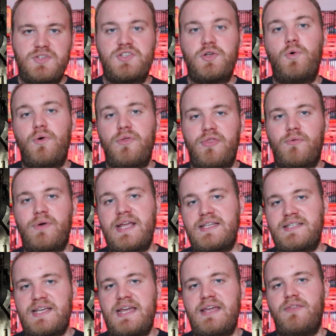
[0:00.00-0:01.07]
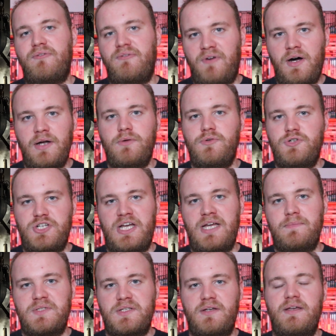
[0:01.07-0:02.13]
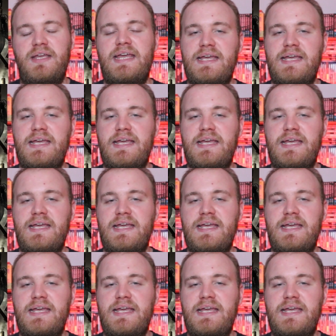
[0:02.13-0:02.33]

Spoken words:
Saw 3D, the final chapter,